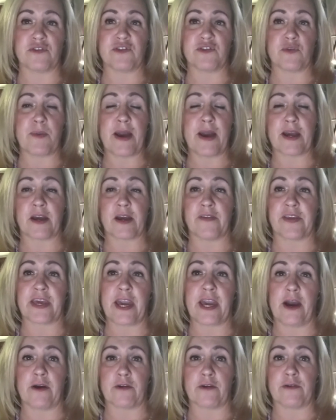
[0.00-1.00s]
were back on the
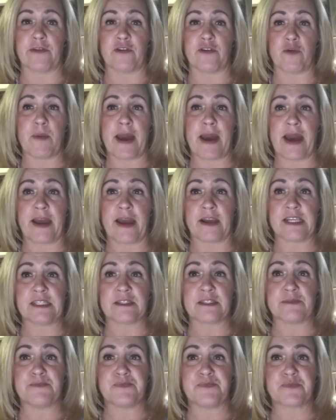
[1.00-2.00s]
counter in their bags.
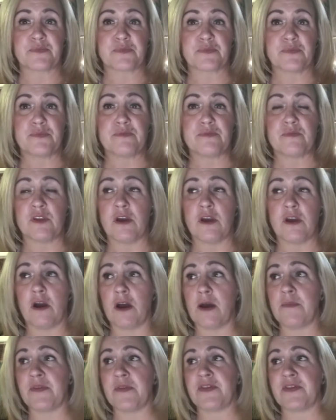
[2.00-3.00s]

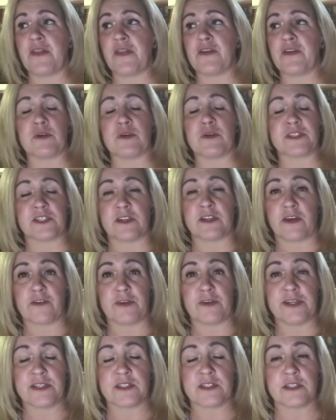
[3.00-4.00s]
Then there was
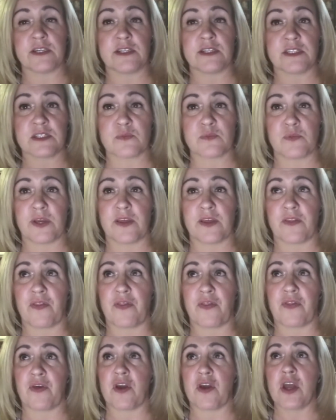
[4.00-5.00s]
another instance with
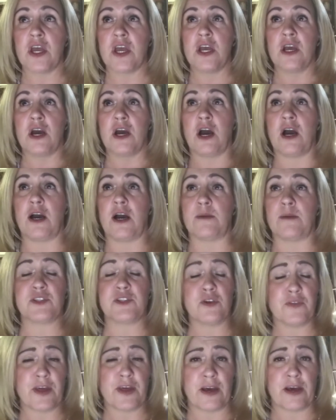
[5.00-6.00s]

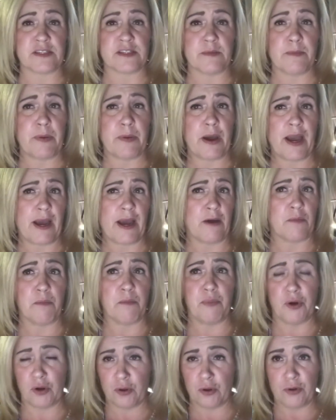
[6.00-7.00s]
2,000-pound
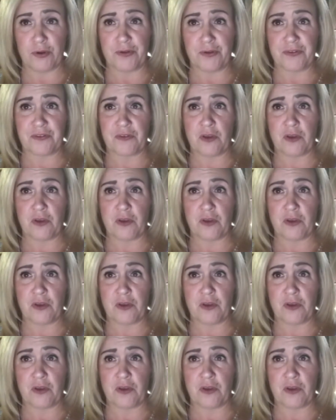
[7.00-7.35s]
bulls,